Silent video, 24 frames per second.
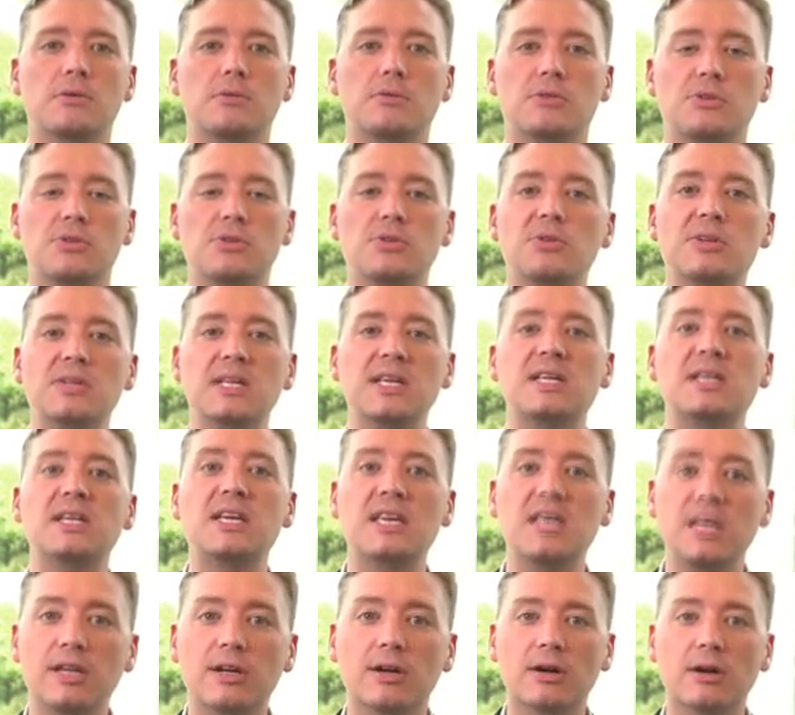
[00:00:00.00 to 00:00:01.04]
you need to
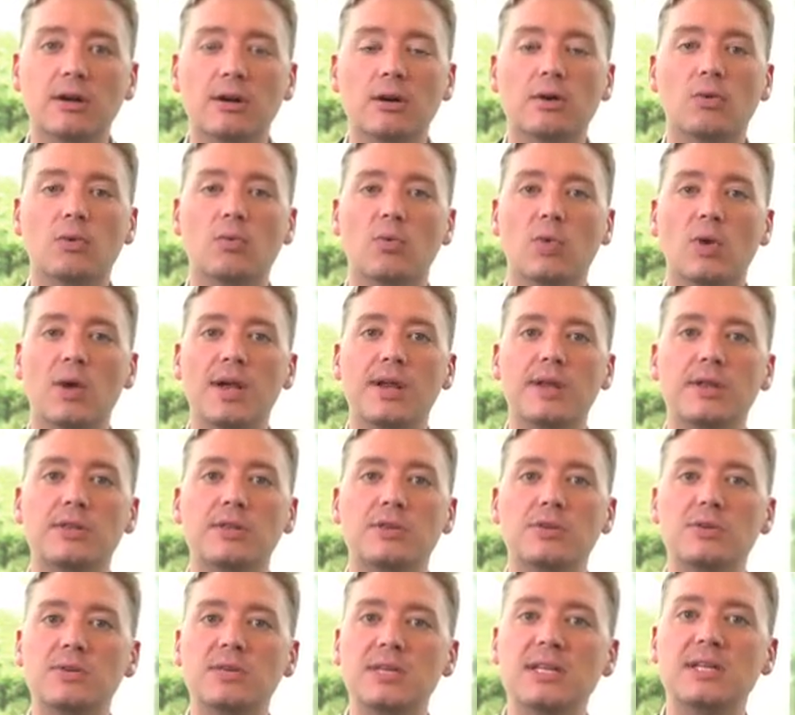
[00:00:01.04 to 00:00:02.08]
hear
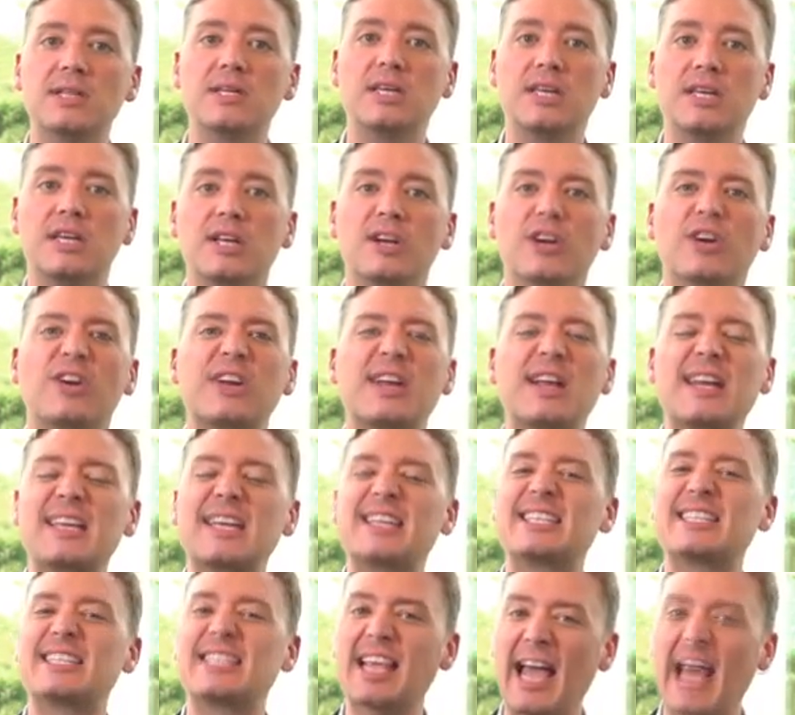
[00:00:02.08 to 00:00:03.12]
what you need to hear in
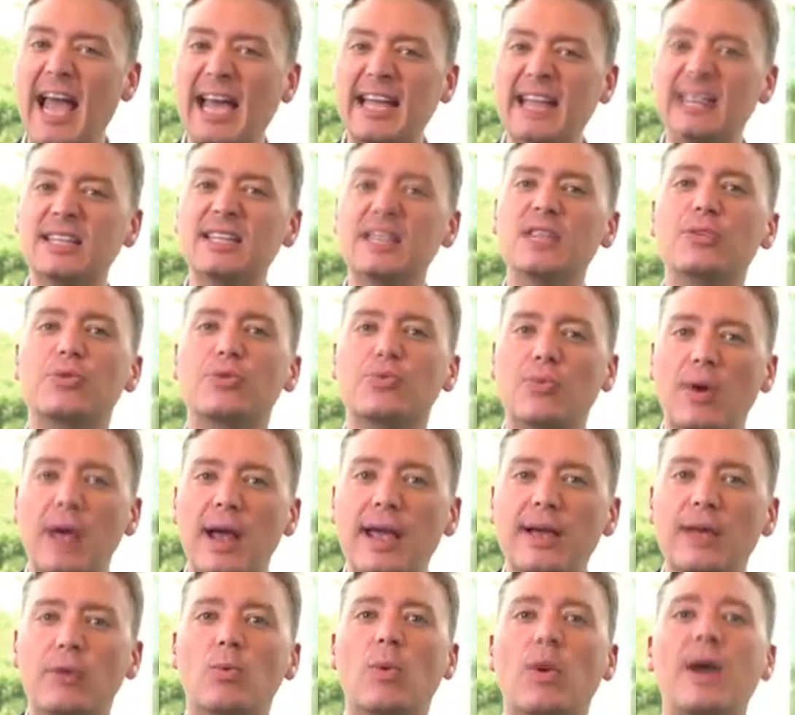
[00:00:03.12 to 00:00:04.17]
exactly the
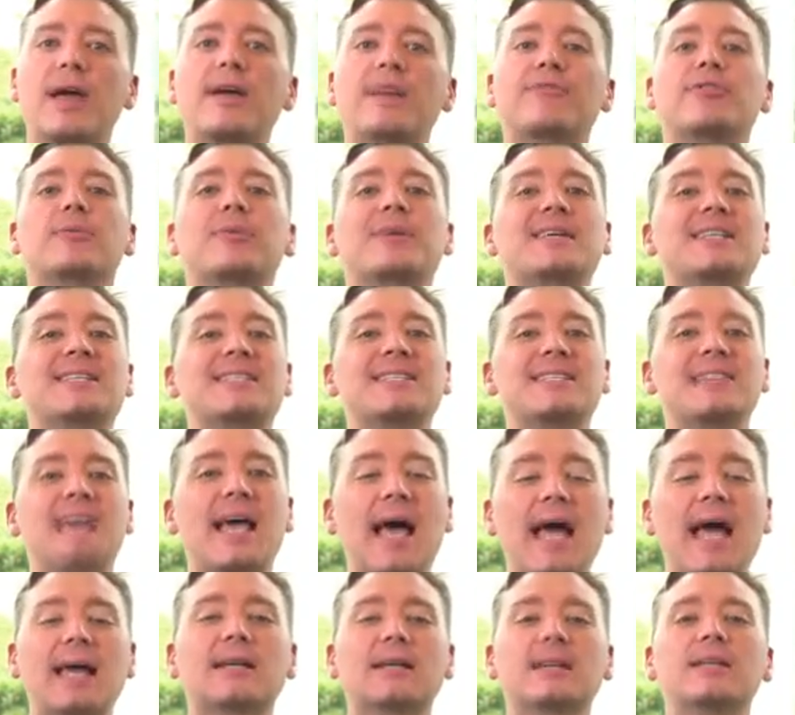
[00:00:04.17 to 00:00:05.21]
right way from
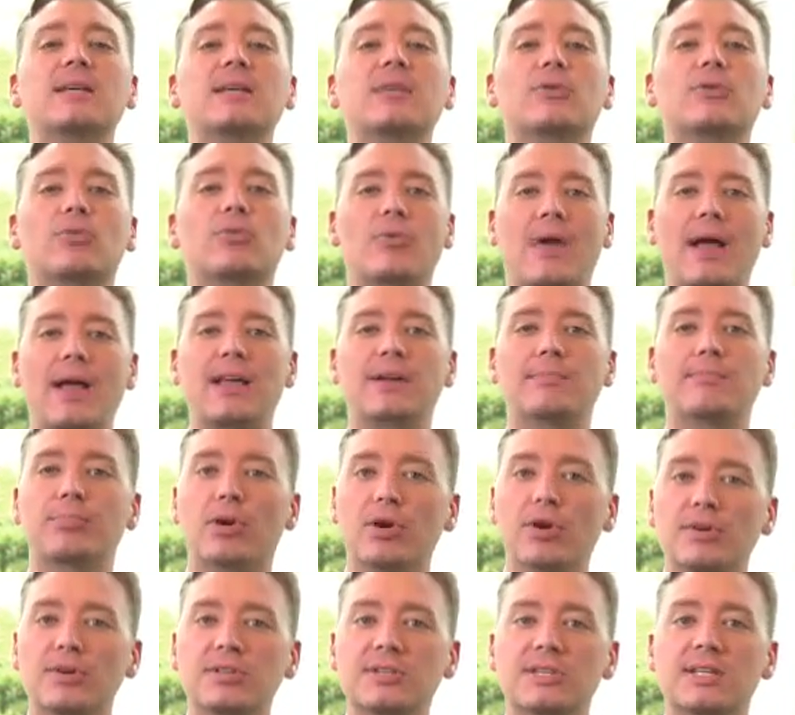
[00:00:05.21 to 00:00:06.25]
exactly the right
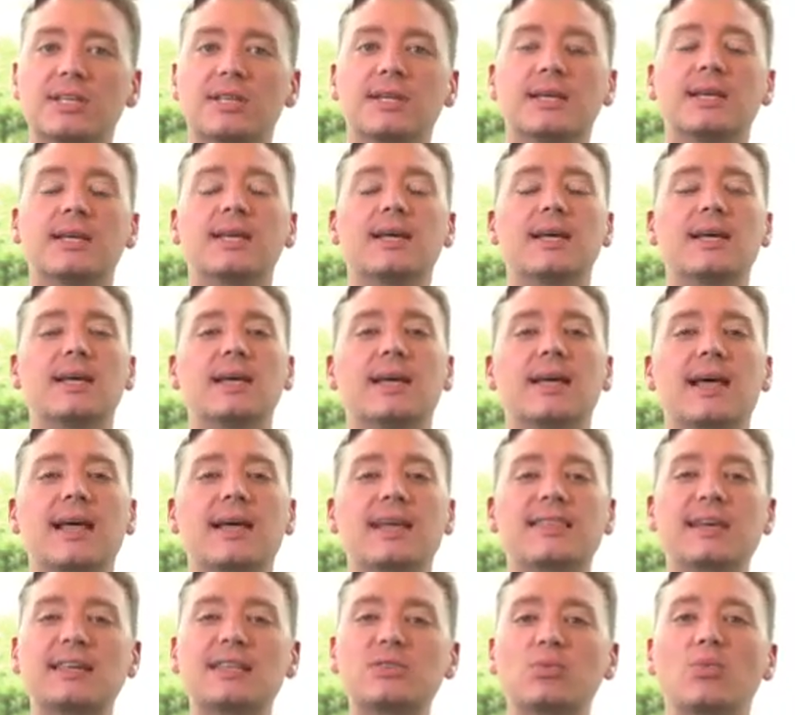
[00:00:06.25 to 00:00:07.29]
person.
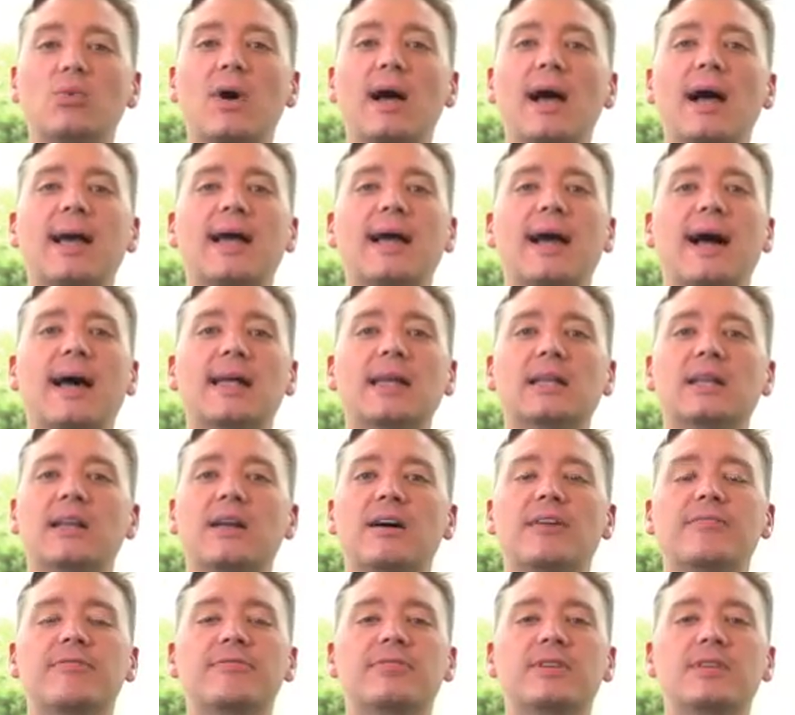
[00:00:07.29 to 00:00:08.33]
And that's why I
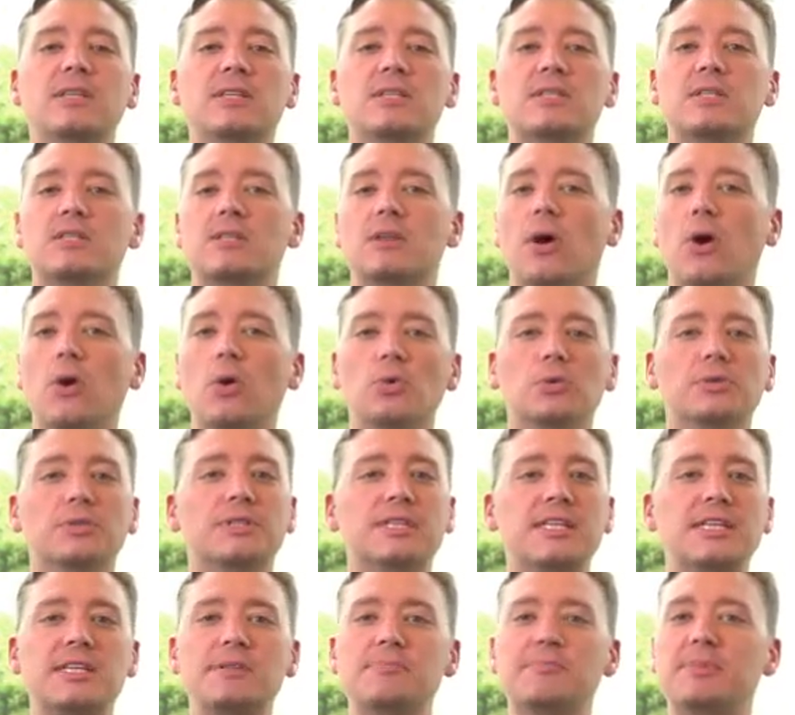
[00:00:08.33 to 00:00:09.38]
love these
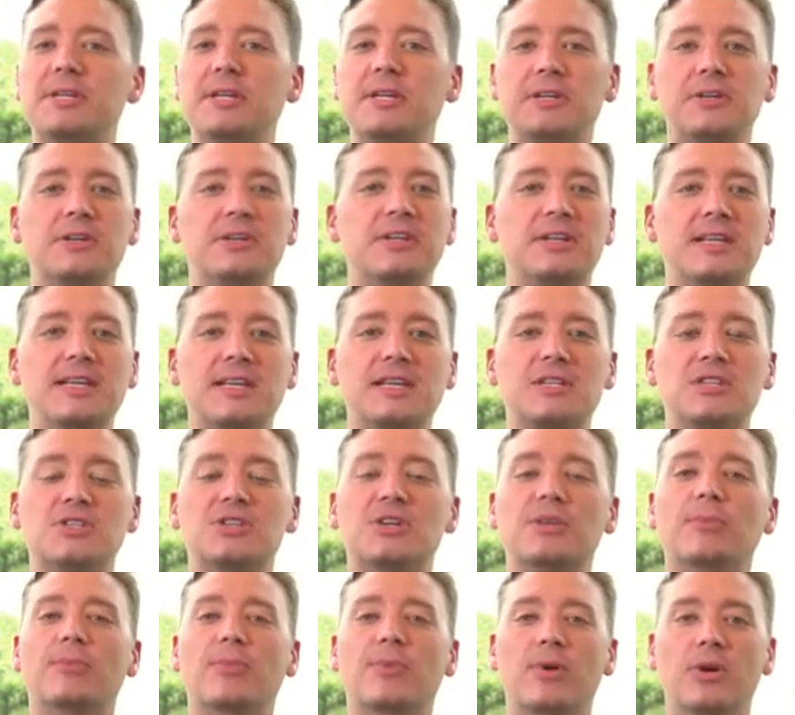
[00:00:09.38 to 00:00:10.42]
oldie but goodie
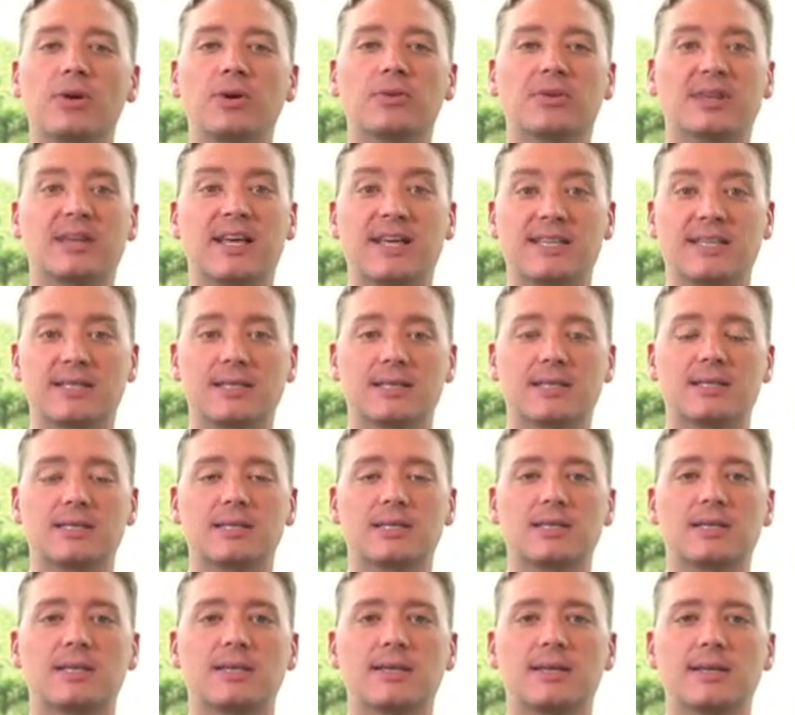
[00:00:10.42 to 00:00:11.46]
Jim Rohn lessons.